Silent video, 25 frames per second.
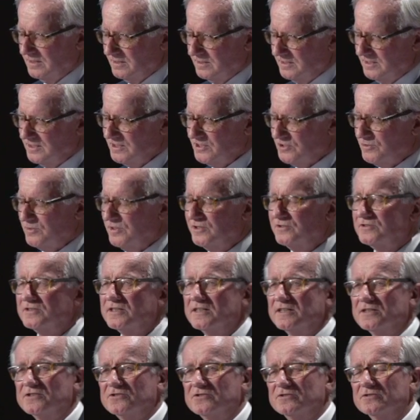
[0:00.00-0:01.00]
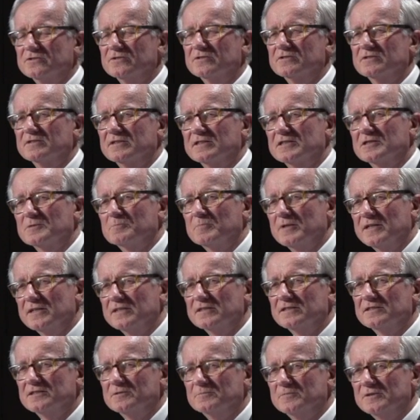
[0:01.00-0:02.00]
These quotations
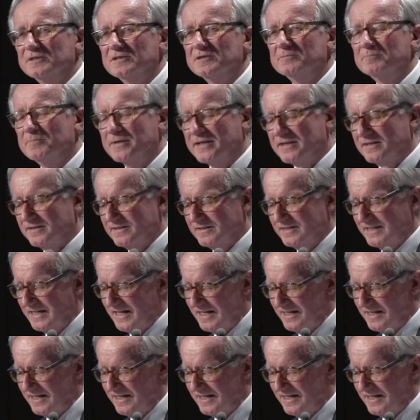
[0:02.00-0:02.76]
explain to me better than